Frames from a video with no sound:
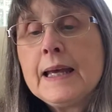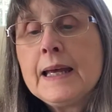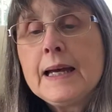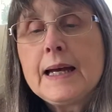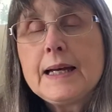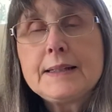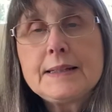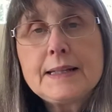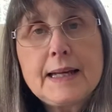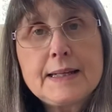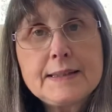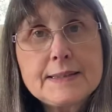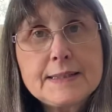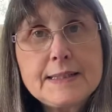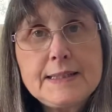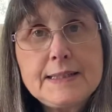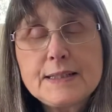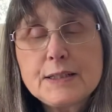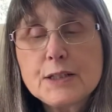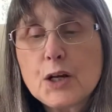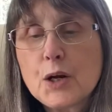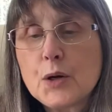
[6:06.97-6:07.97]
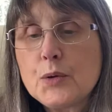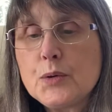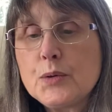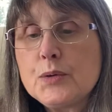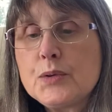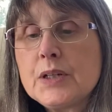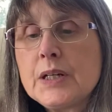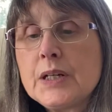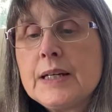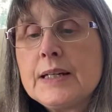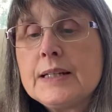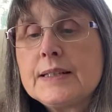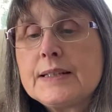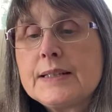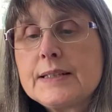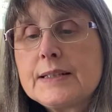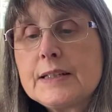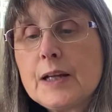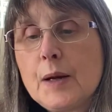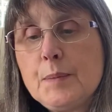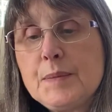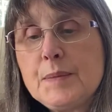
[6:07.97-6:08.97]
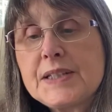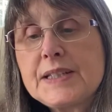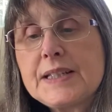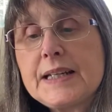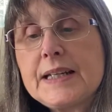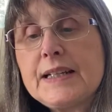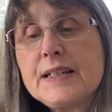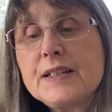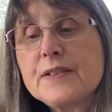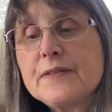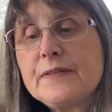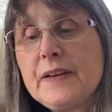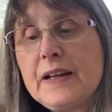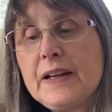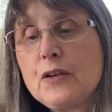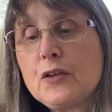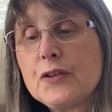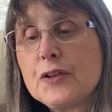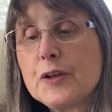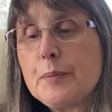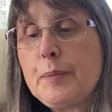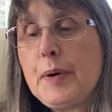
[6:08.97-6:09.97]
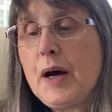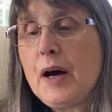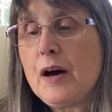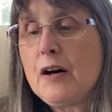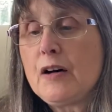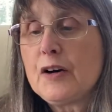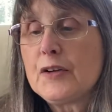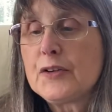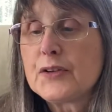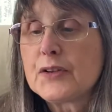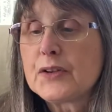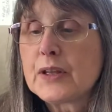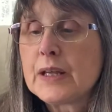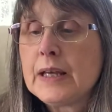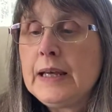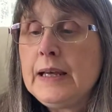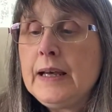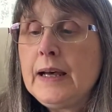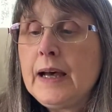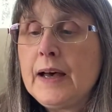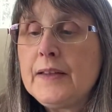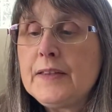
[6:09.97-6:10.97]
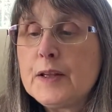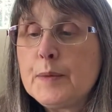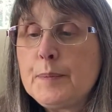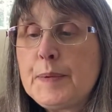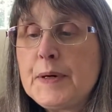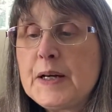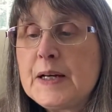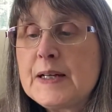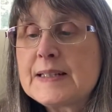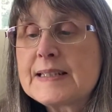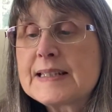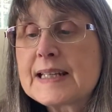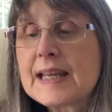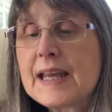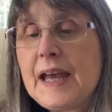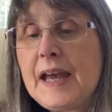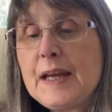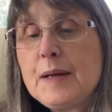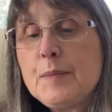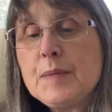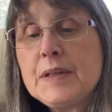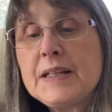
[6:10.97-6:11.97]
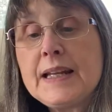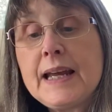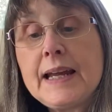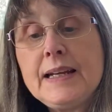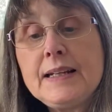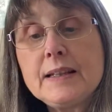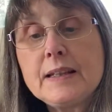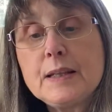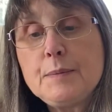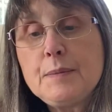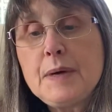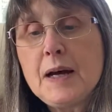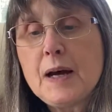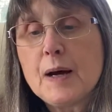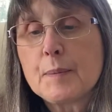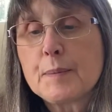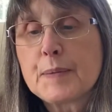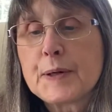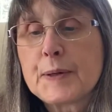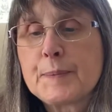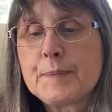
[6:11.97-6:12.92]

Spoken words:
And as he sowed, some seeds fell on the path, and the birds came and ate them up.